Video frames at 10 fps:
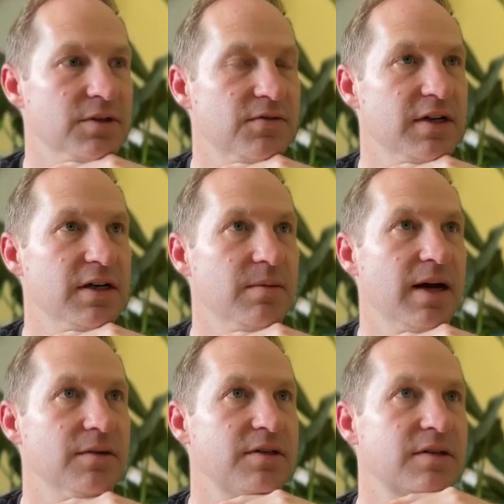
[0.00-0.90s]
funding
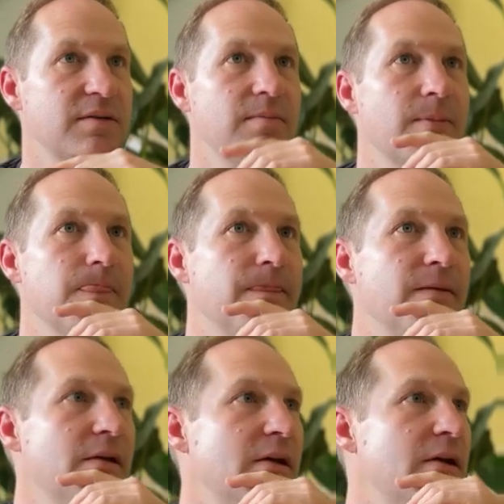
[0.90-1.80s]
amounts.
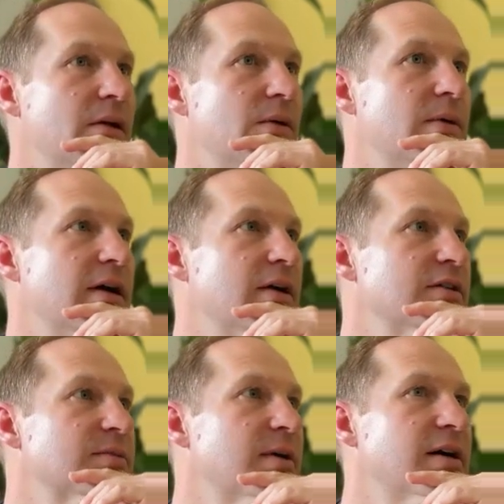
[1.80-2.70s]
Where
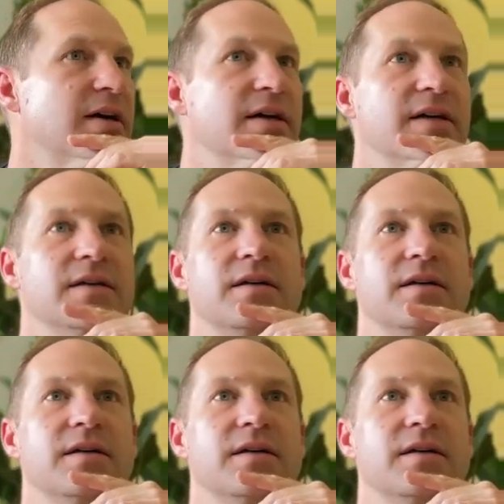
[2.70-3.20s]
is my